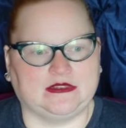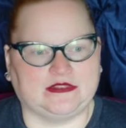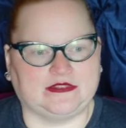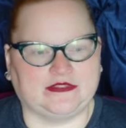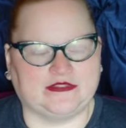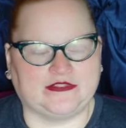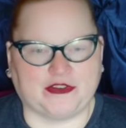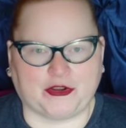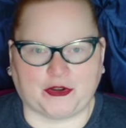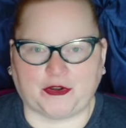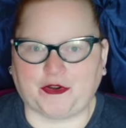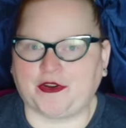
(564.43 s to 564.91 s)

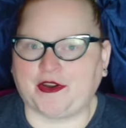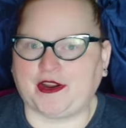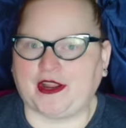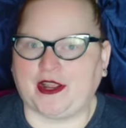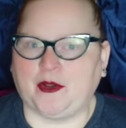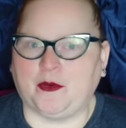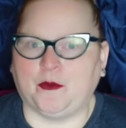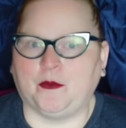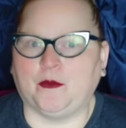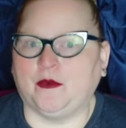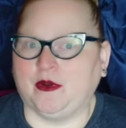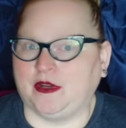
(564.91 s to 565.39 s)
figuring
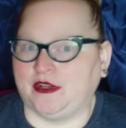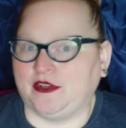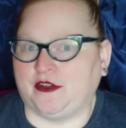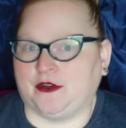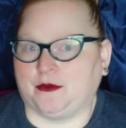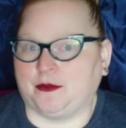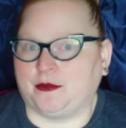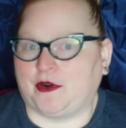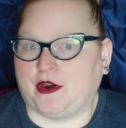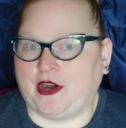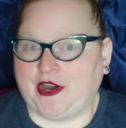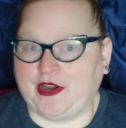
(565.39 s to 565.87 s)
out what your
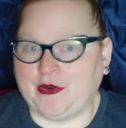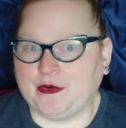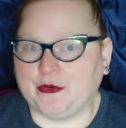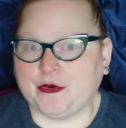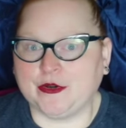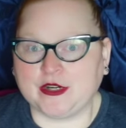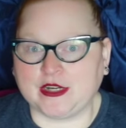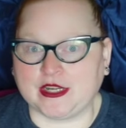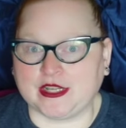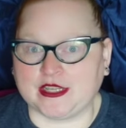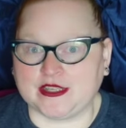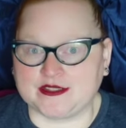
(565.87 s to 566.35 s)

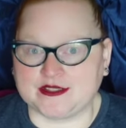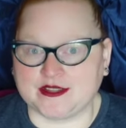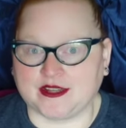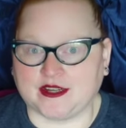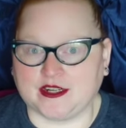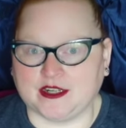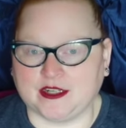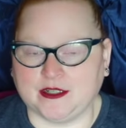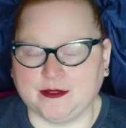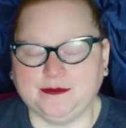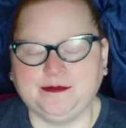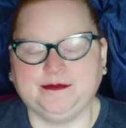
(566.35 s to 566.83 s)
priorities
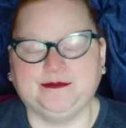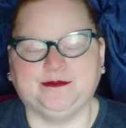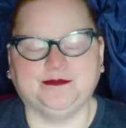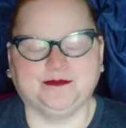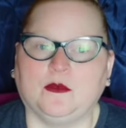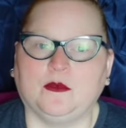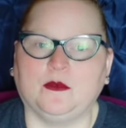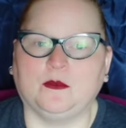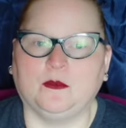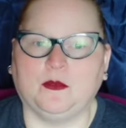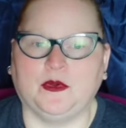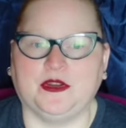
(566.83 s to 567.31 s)
are.
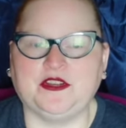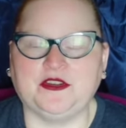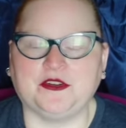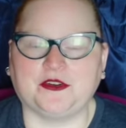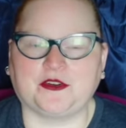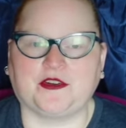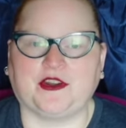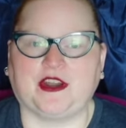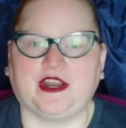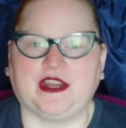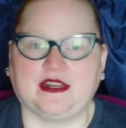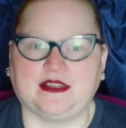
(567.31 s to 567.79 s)
When you're
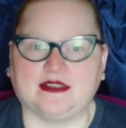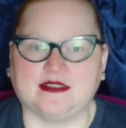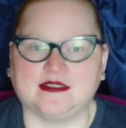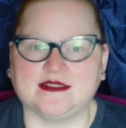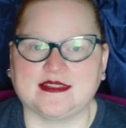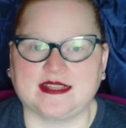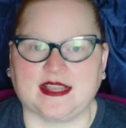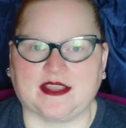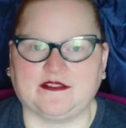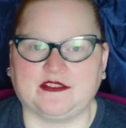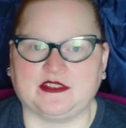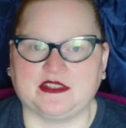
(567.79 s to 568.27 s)
creating a
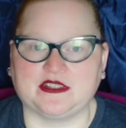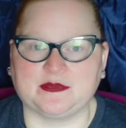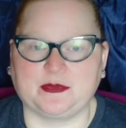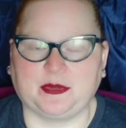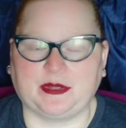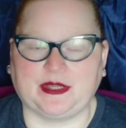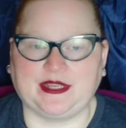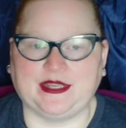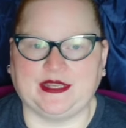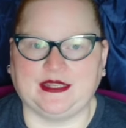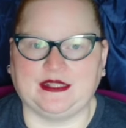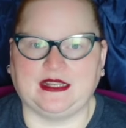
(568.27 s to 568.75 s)
savings
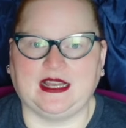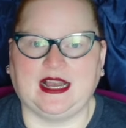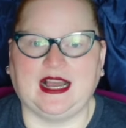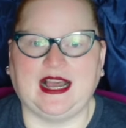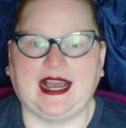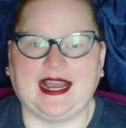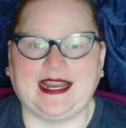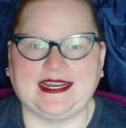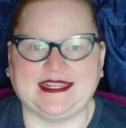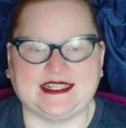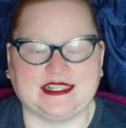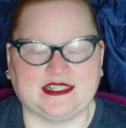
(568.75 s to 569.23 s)
plan,
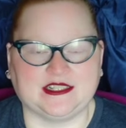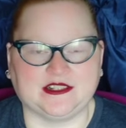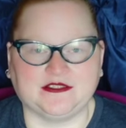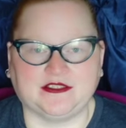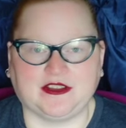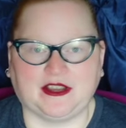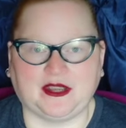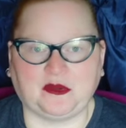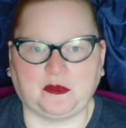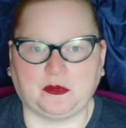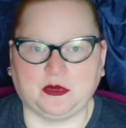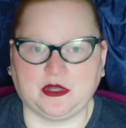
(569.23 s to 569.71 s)

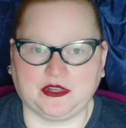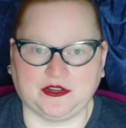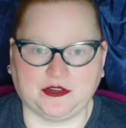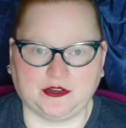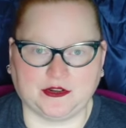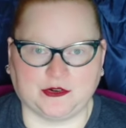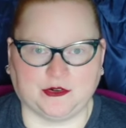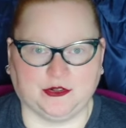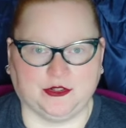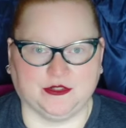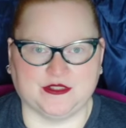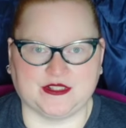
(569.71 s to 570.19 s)
identify what your
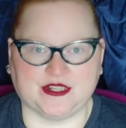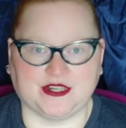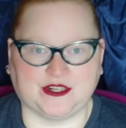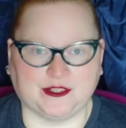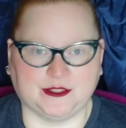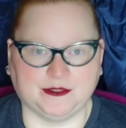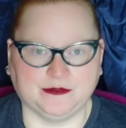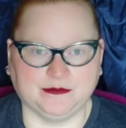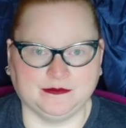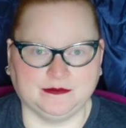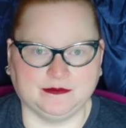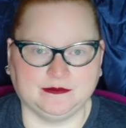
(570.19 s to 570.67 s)
goals
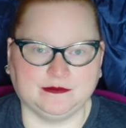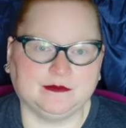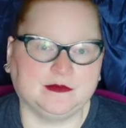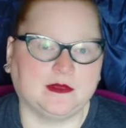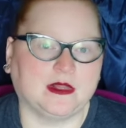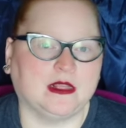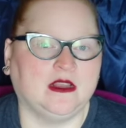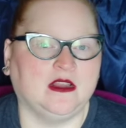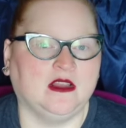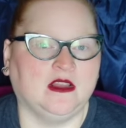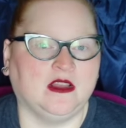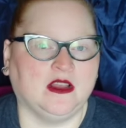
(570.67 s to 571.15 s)
are,
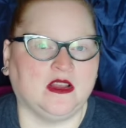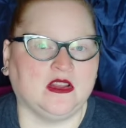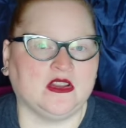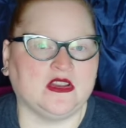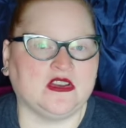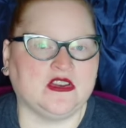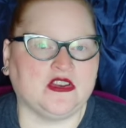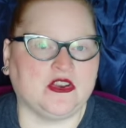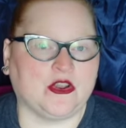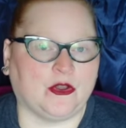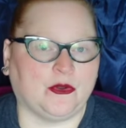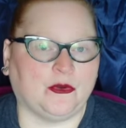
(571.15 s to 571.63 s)

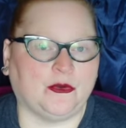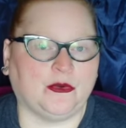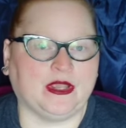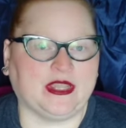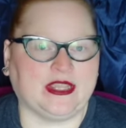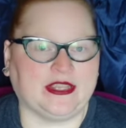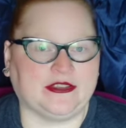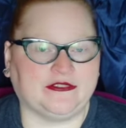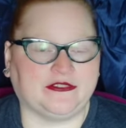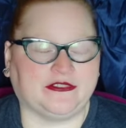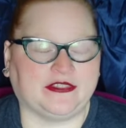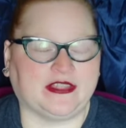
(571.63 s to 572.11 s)
know
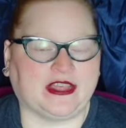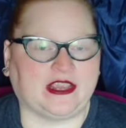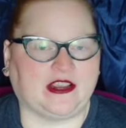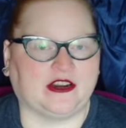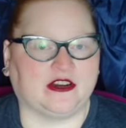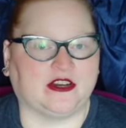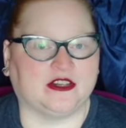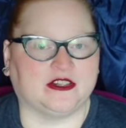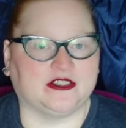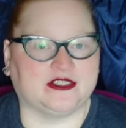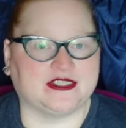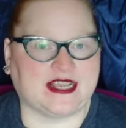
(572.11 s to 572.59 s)
if they
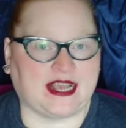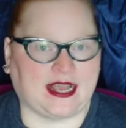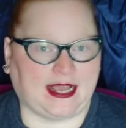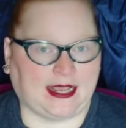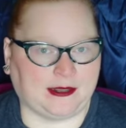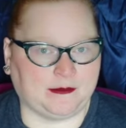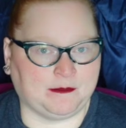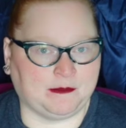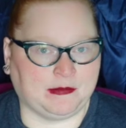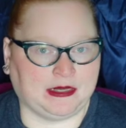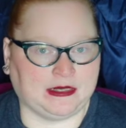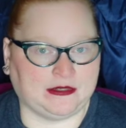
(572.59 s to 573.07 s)
are
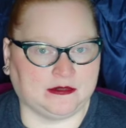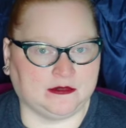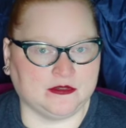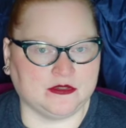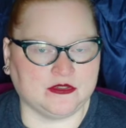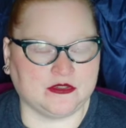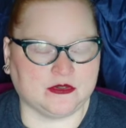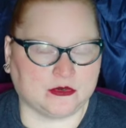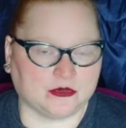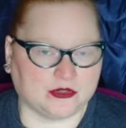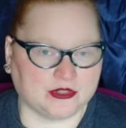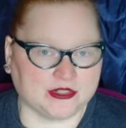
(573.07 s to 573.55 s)
time
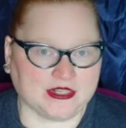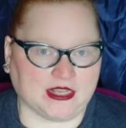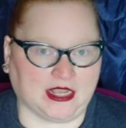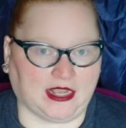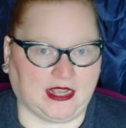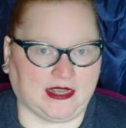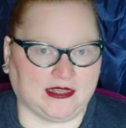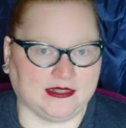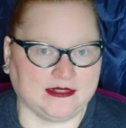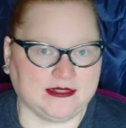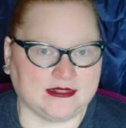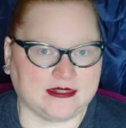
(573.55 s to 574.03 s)
bound or
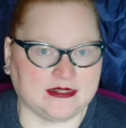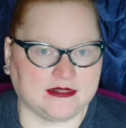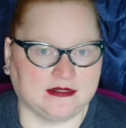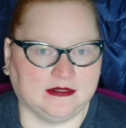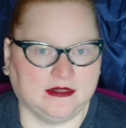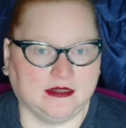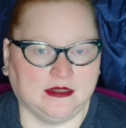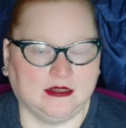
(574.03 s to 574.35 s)
not,